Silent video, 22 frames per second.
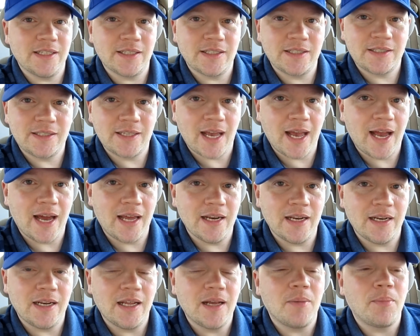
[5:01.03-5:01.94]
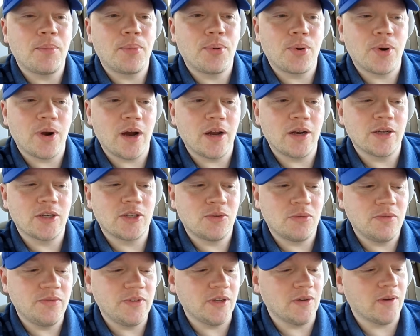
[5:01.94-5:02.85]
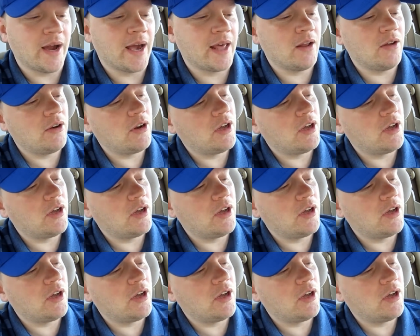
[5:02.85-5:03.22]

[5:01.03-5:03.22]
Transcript: exciting product review. I don't